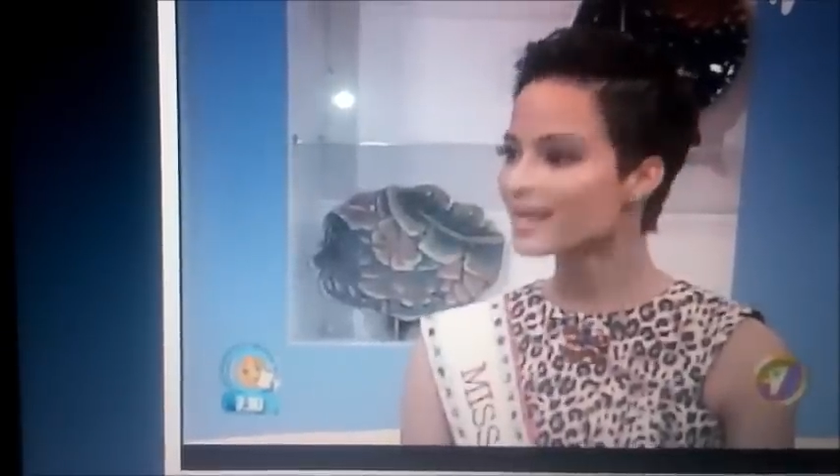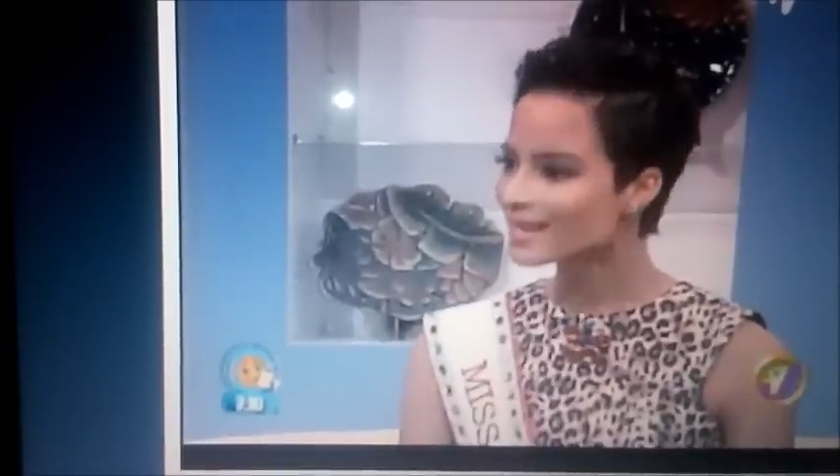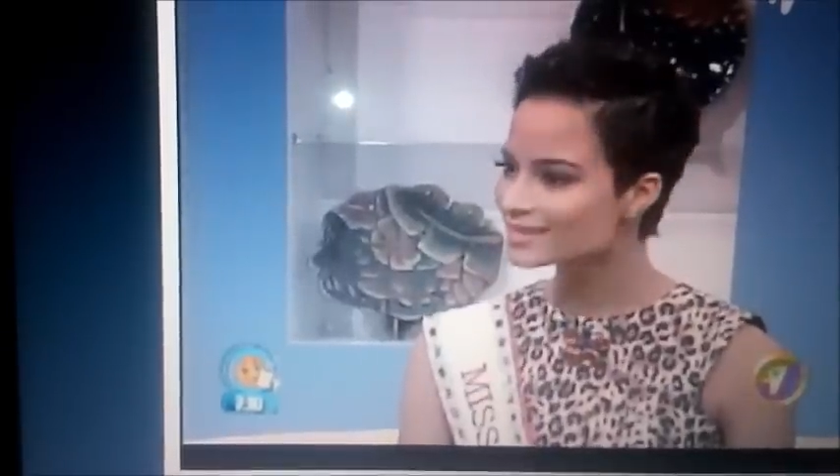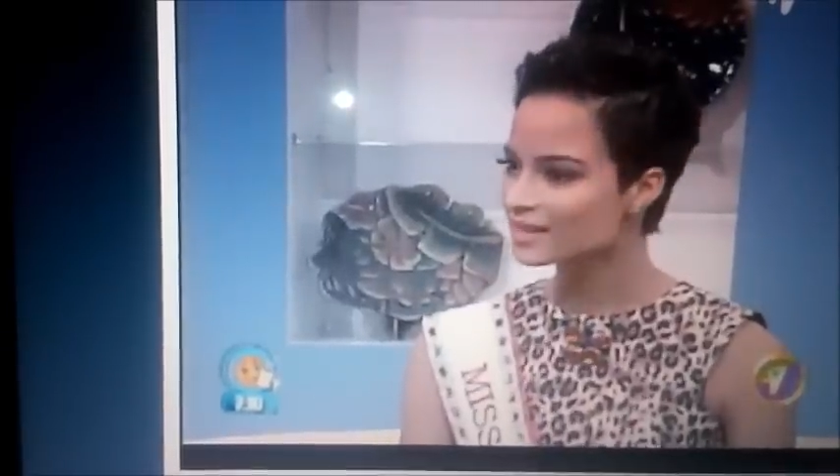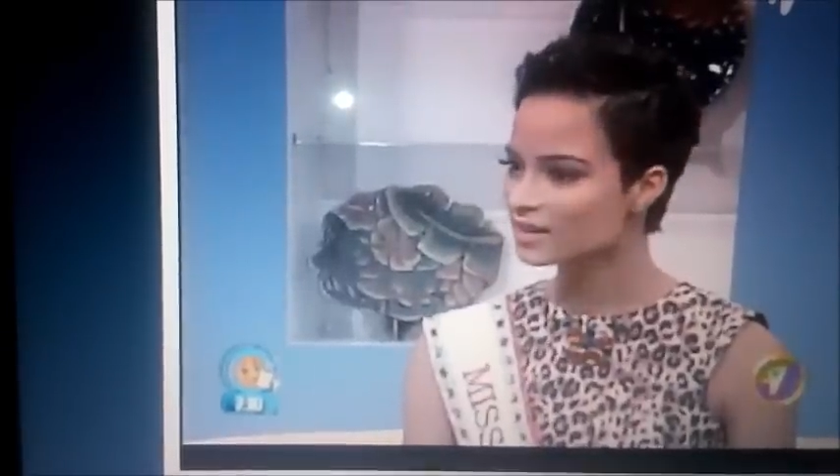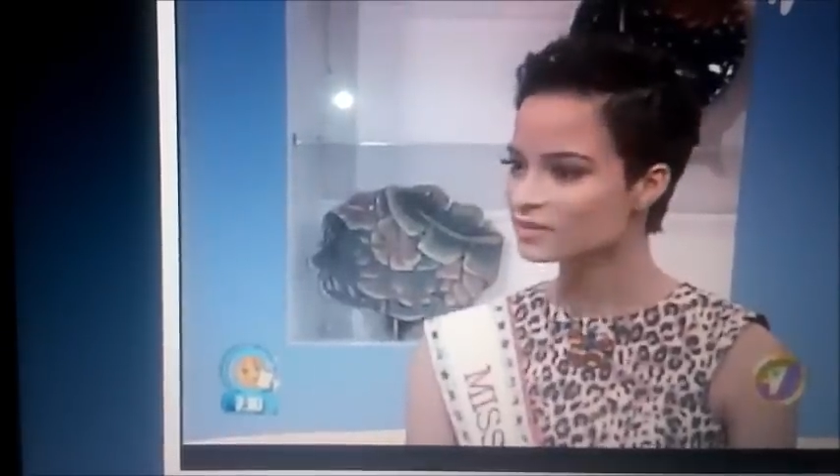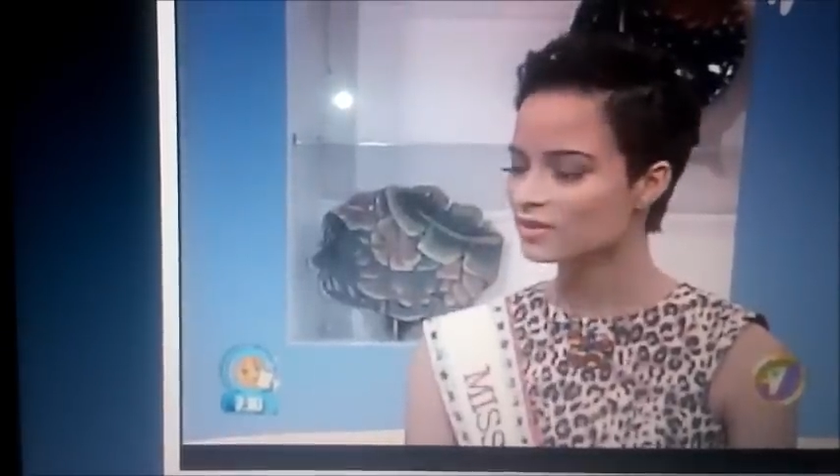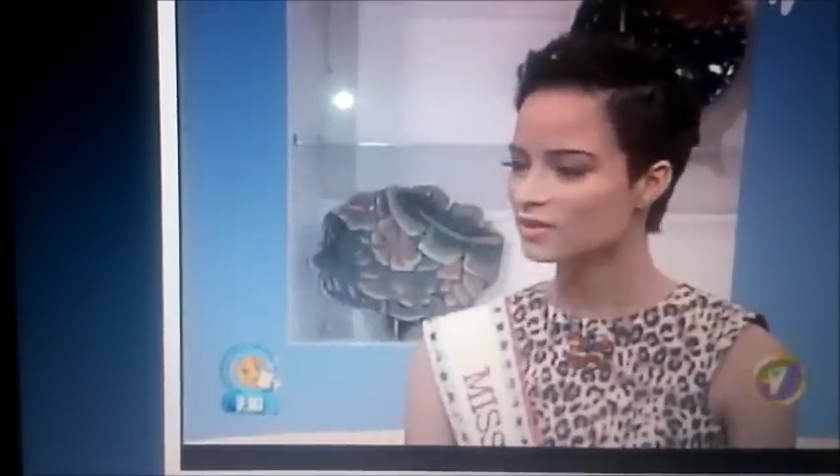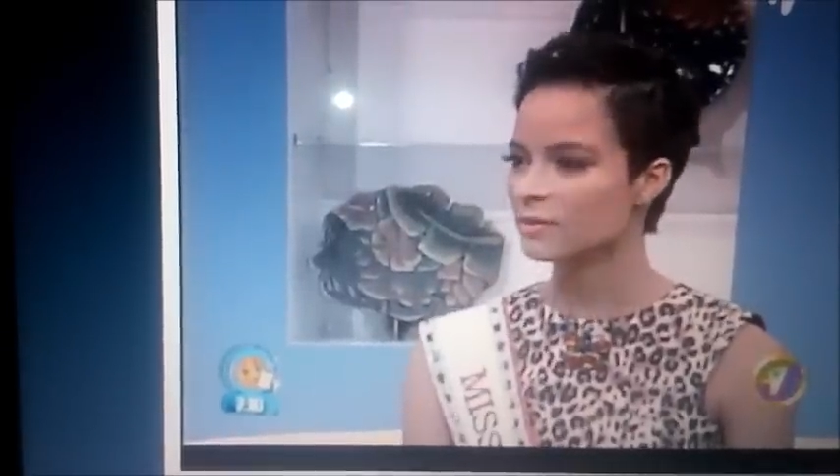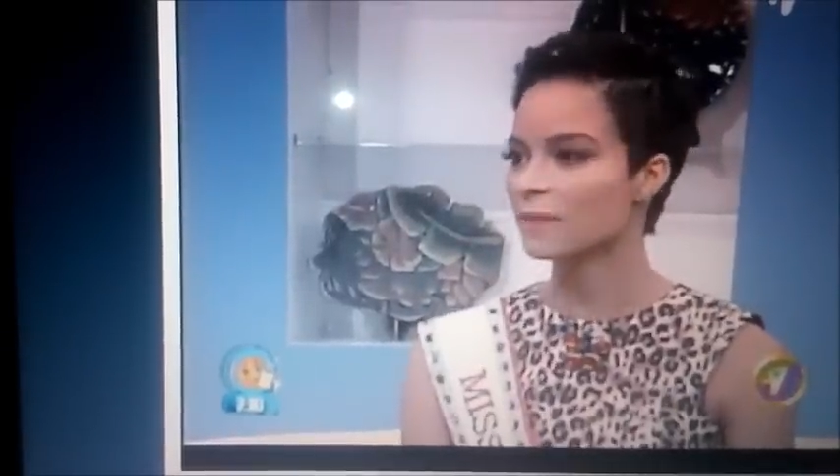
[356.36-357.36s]
Yes, I love to
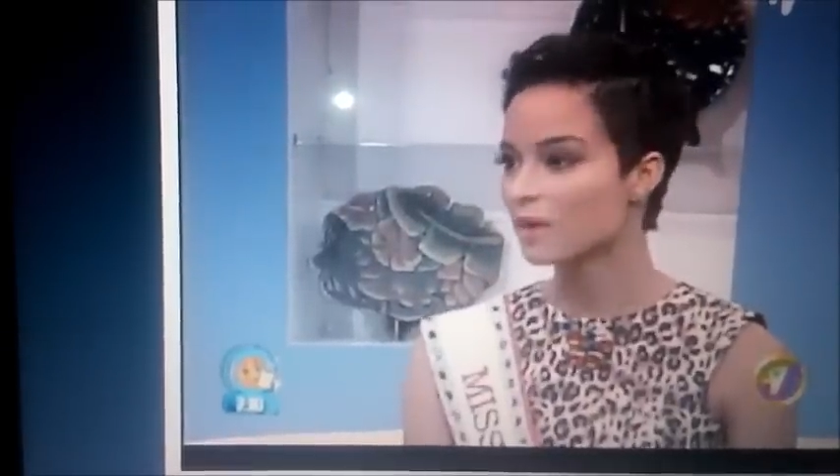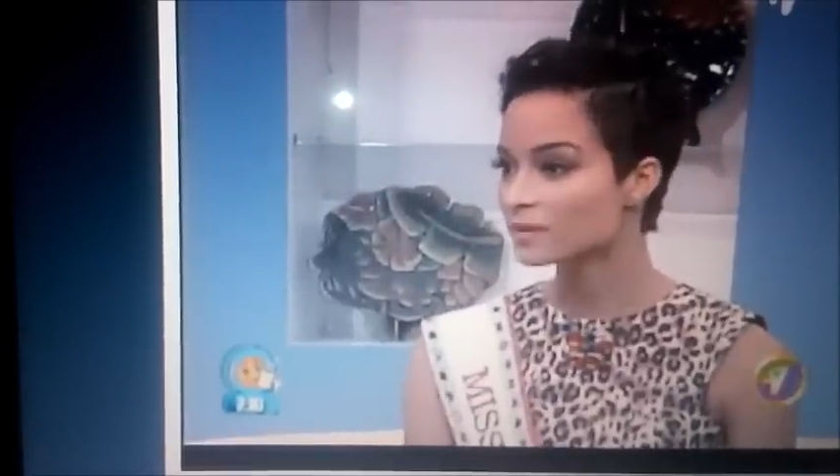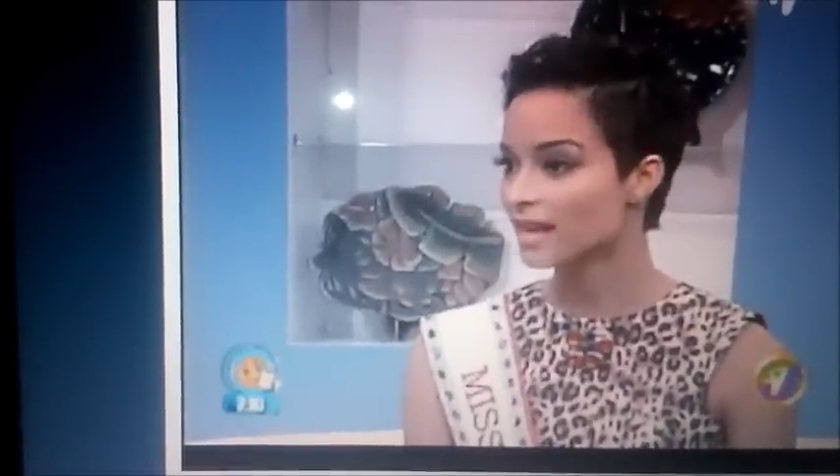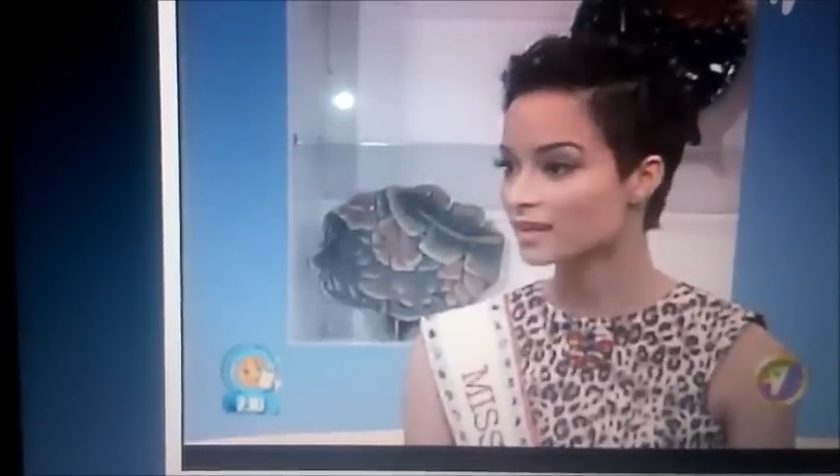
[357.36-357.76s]
cook. My mom is